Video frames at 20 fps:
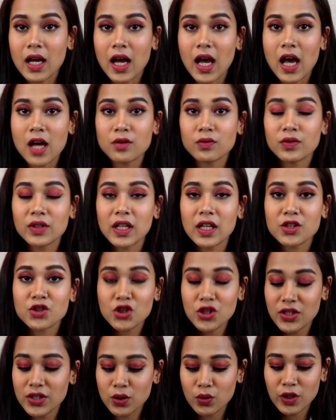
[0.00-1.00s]
And we are
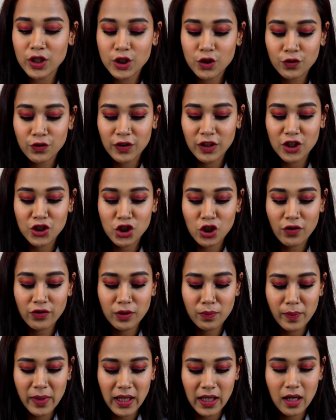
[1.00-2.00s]
just going to finish
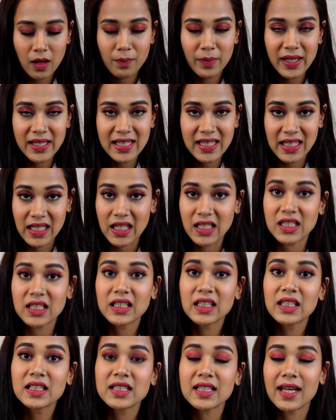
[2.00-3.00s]
off the makeup by
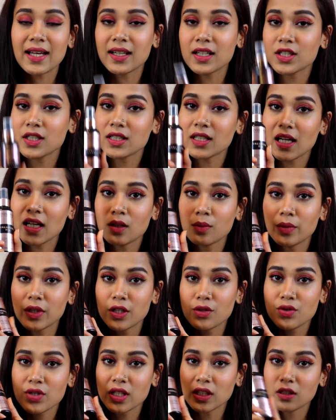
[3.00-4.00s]
setting it, and today I'll be
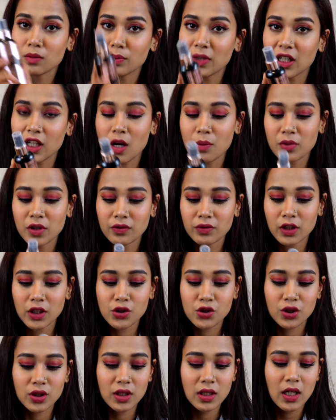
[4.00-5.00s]
using the Makeup
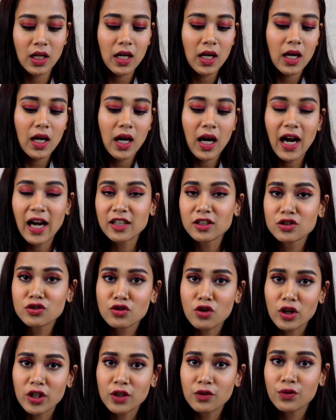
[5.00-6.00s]
Revolution
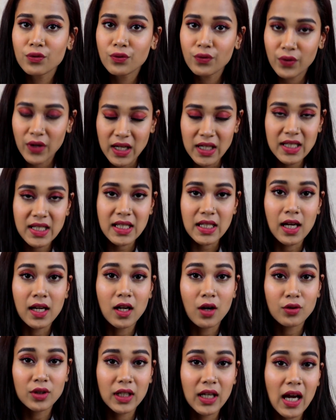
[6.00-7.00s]
Hyaluronic Fix.
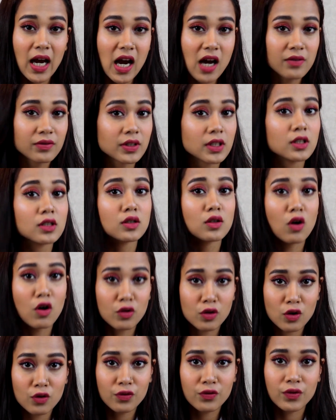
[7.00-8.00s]
Now they have a
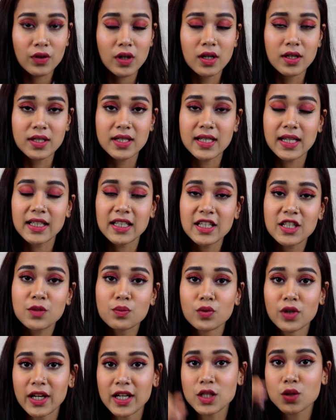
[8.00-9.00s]
lot of setting
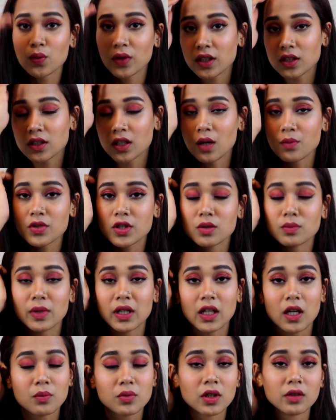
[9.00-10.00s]
sprays when it comes to
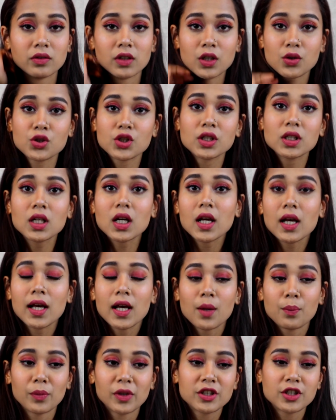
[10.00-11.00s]
Makeup Revolution,
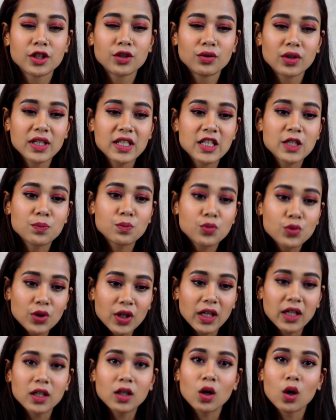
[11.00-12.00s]
but during
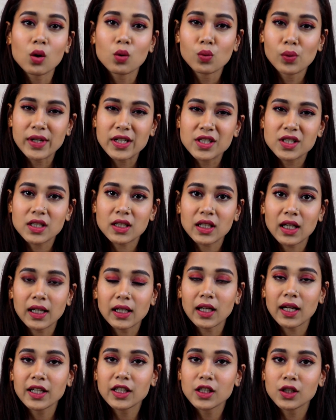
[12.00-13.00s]
spring or winter I
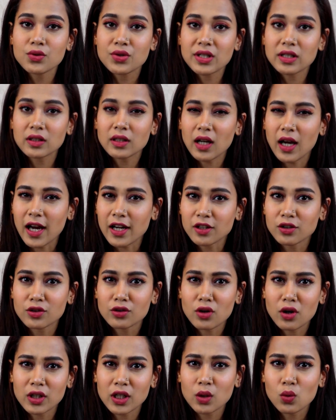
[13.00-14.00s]
like using the
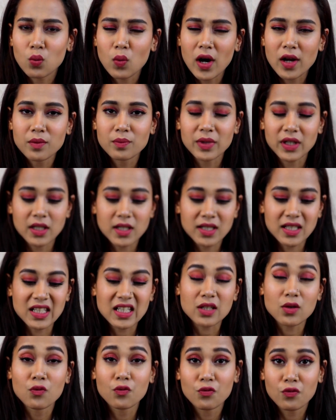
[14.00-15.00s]
hyaluronic one because
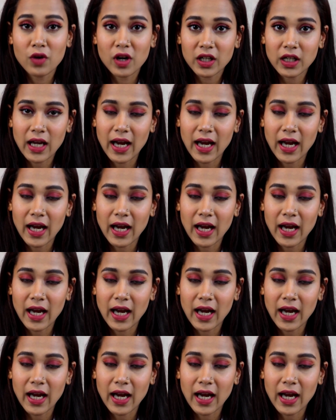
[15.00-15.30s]
it's very